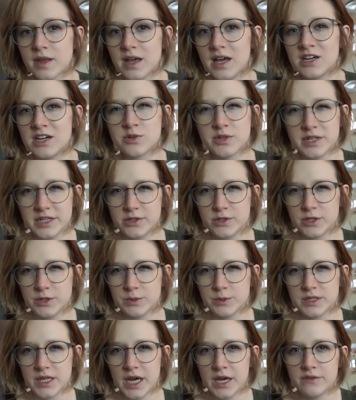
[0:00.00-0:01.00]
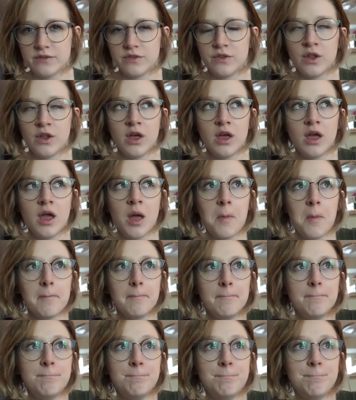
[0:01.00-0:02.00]
I don't really agree with that.
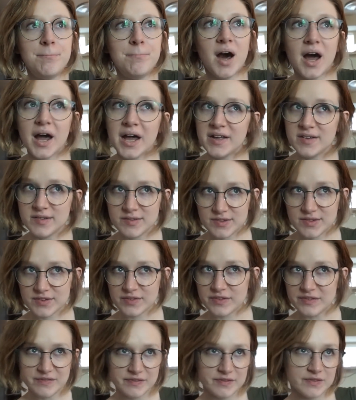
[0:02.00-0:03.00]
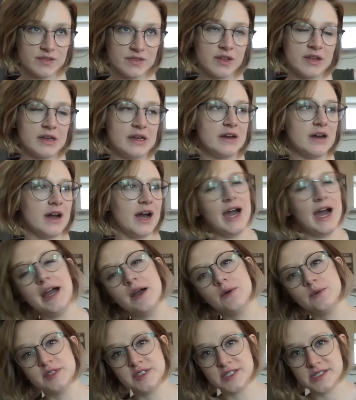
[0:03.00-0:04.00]
But
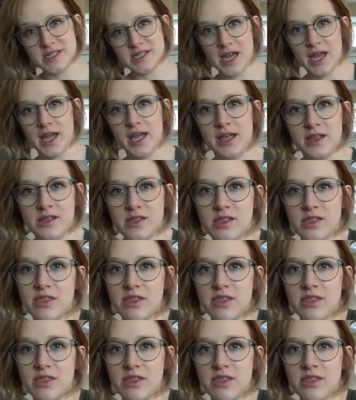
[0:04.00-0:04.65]
I would say